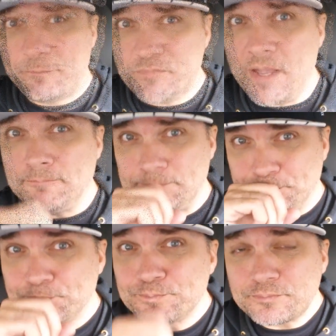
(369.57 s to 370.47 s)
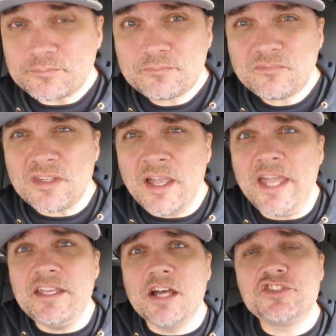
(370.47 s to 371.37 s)
Yeah.
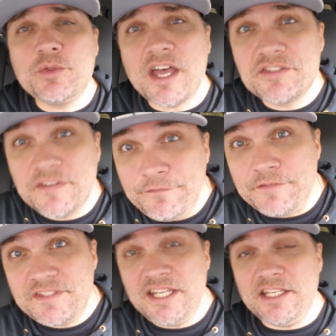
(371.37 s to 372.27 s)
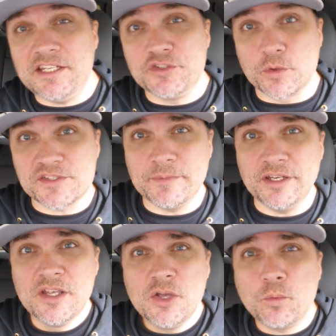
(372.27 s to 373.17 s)
Hey, uh, two thousand fifteen
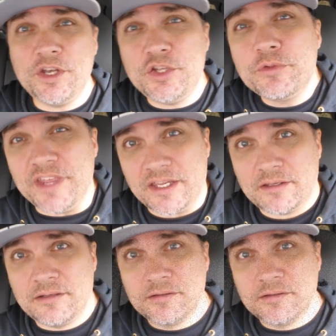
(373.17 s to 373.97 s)
endorsement. What do you think?